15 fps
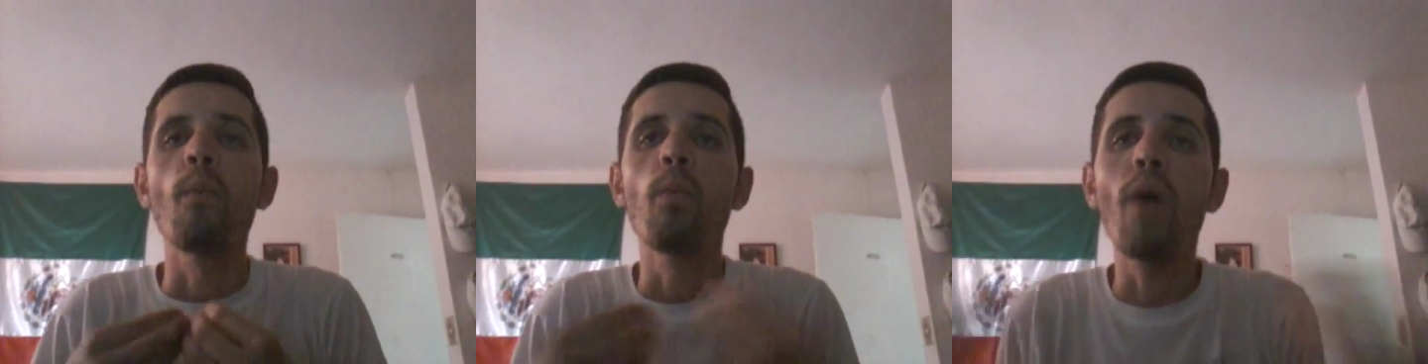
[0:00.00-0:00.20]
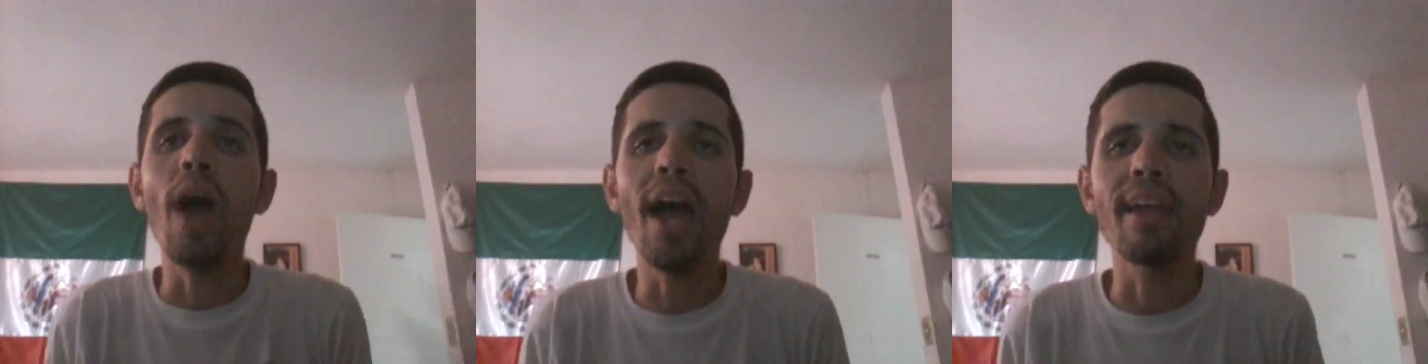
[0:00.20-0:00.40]

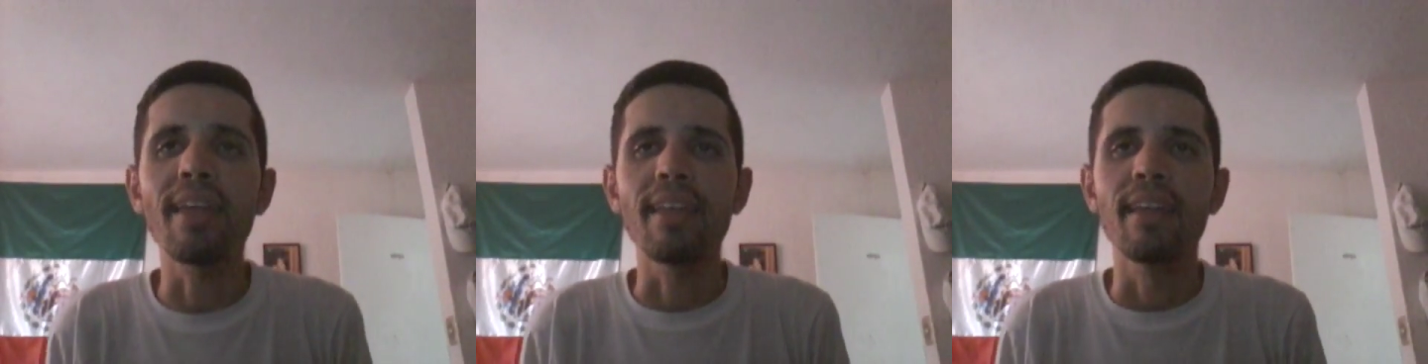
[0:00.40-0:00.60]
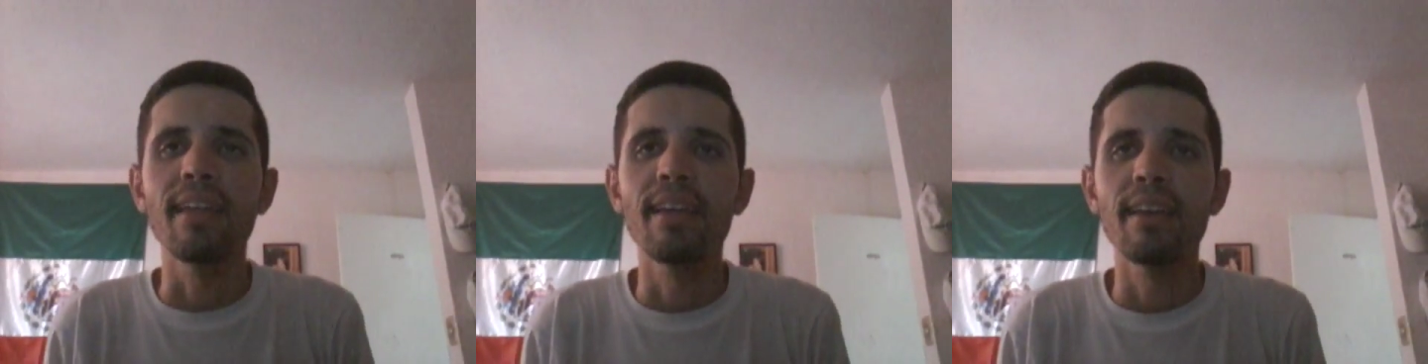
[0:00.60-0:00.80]

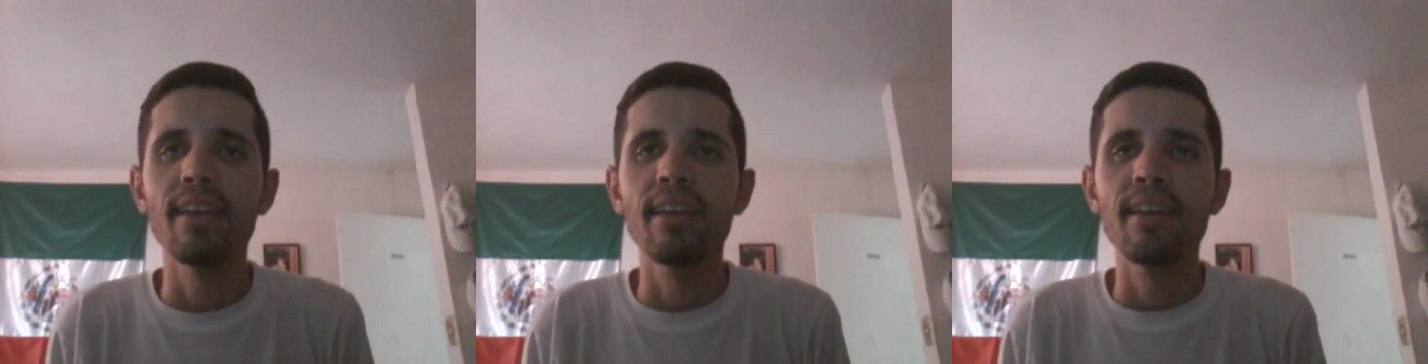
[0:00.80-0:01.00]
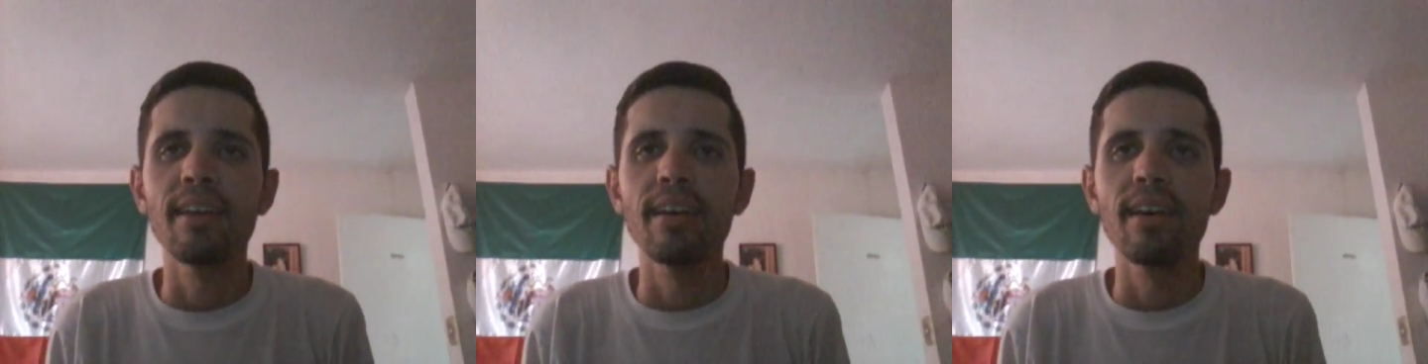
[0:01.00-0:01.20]
Why?
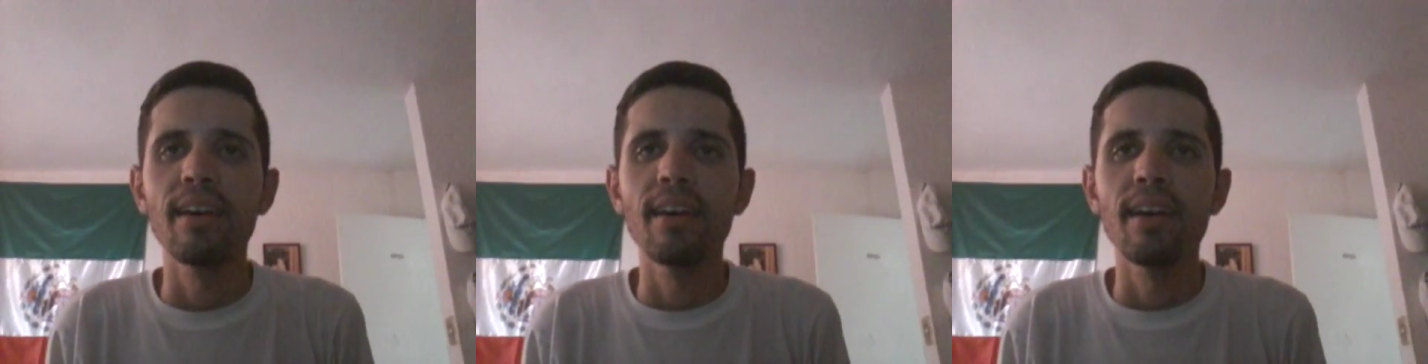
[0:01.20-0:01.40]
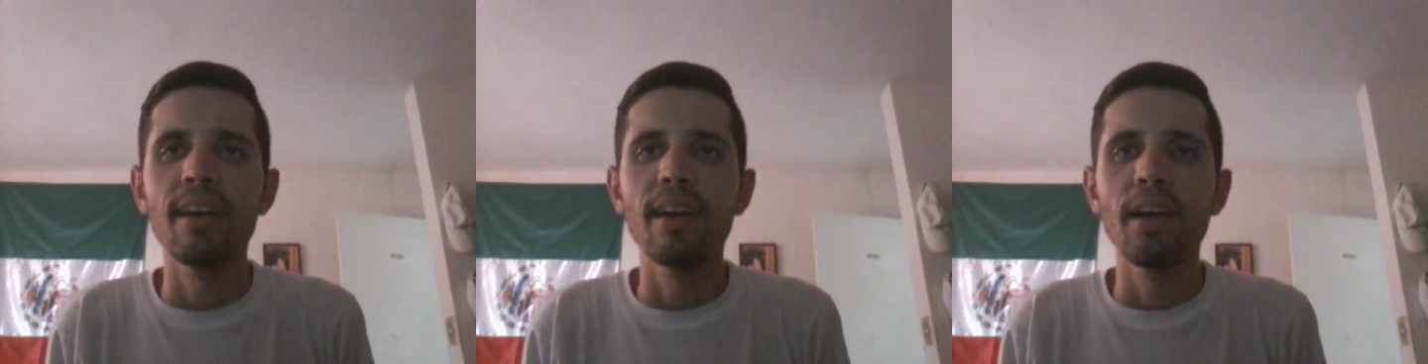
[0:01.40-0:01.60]

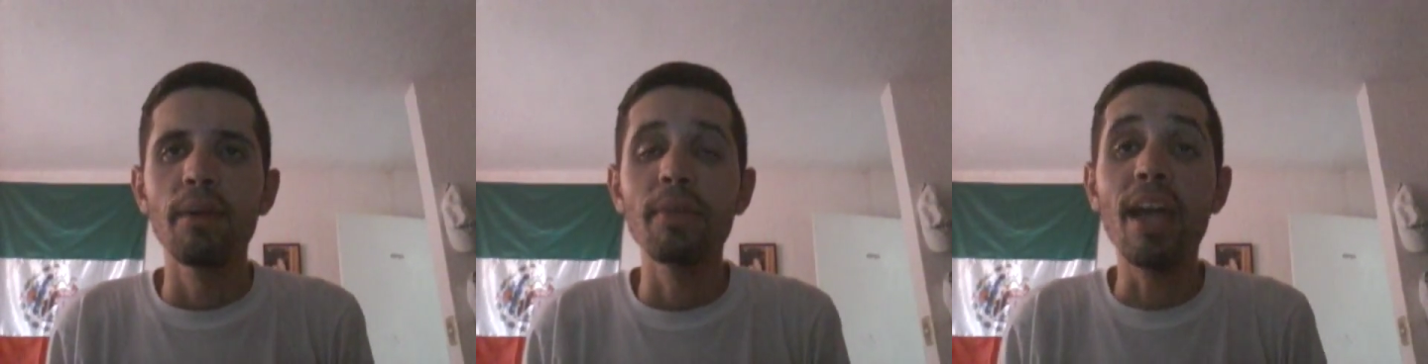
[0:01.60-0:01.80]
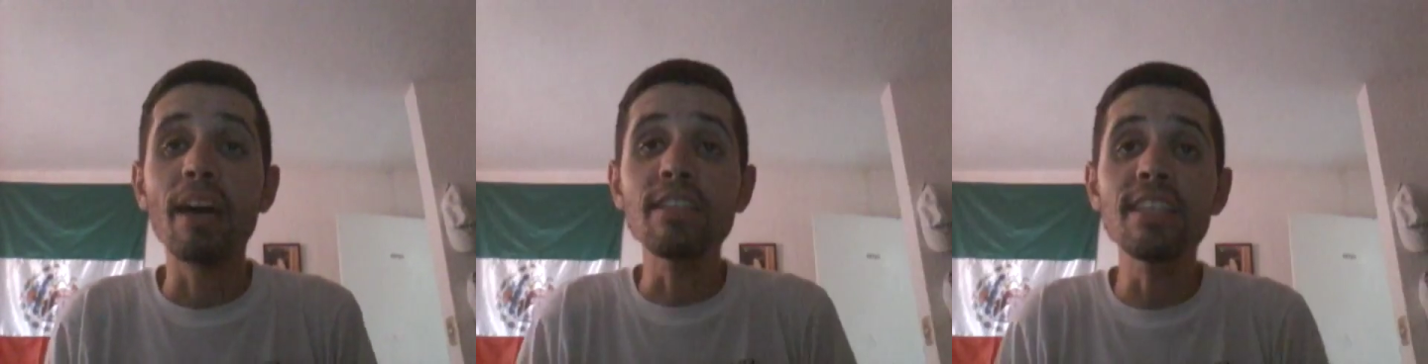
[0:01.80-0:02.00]

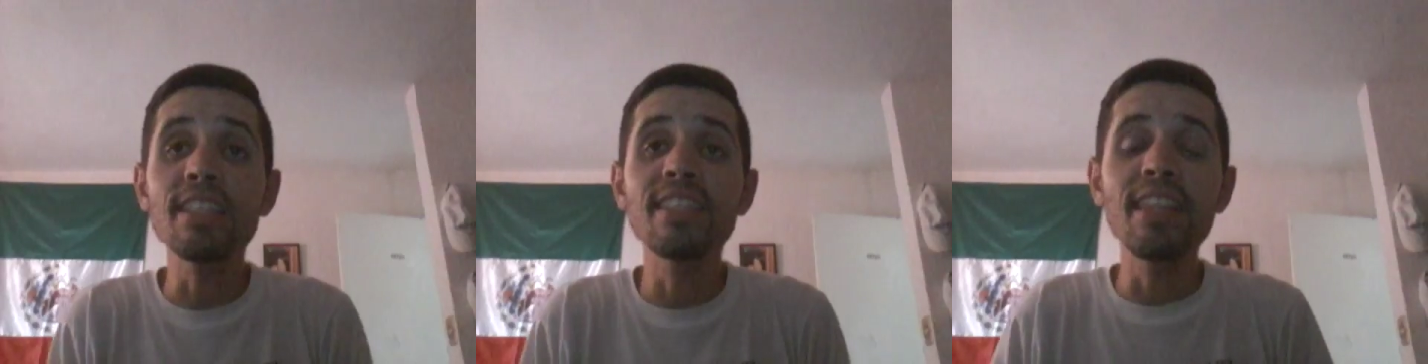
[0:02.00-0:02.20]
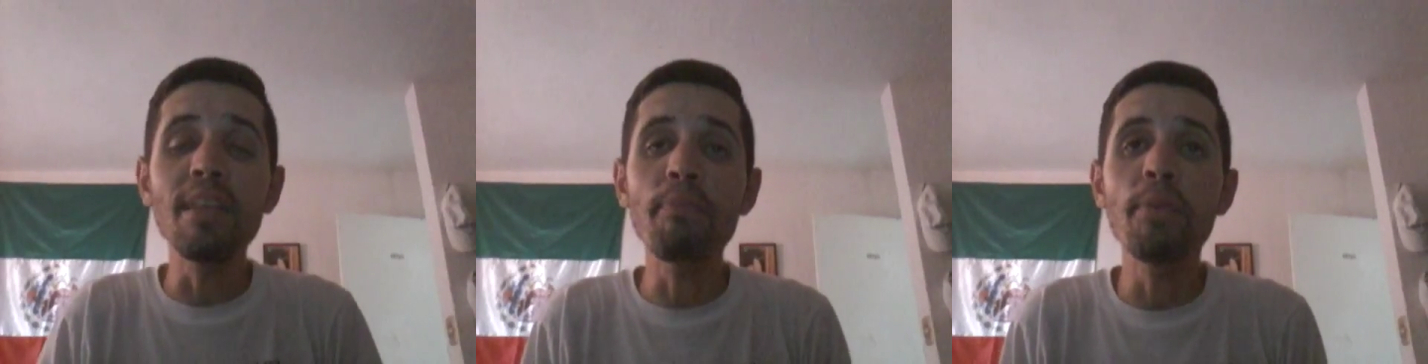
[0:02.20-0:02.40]
Because
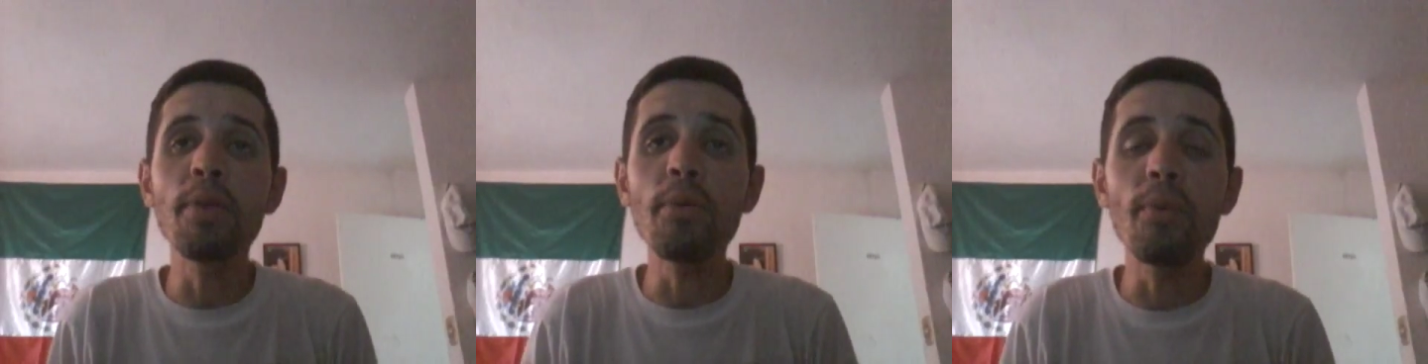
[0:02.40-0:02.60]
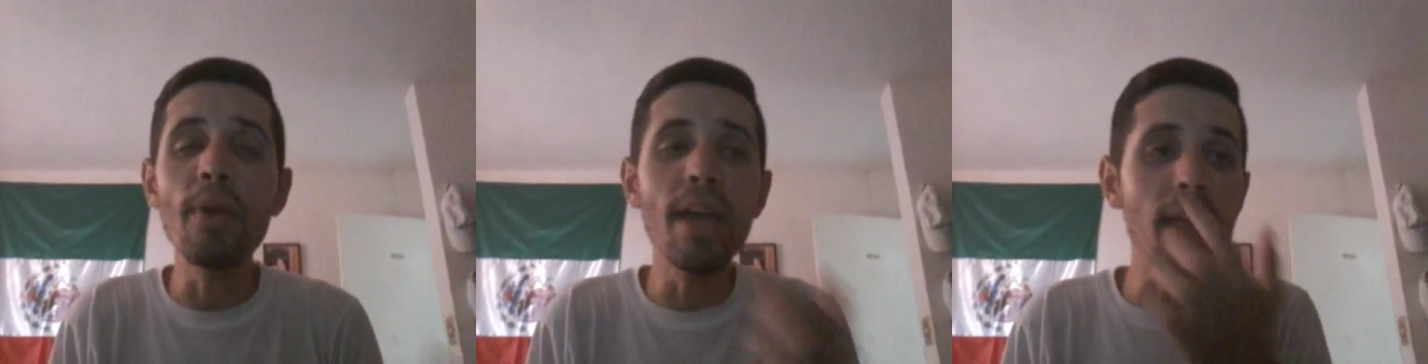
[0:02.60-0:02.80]
in deep
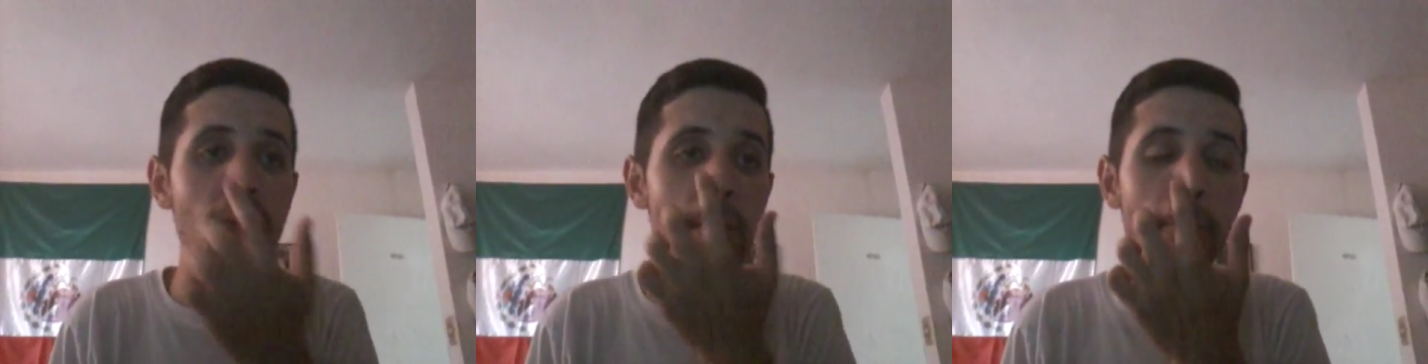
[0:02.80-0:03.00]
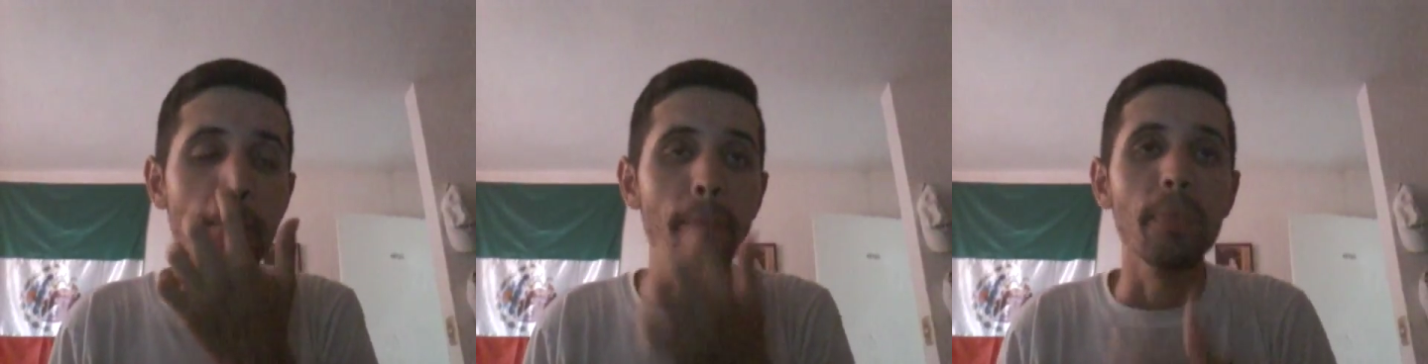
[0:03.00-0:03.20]
way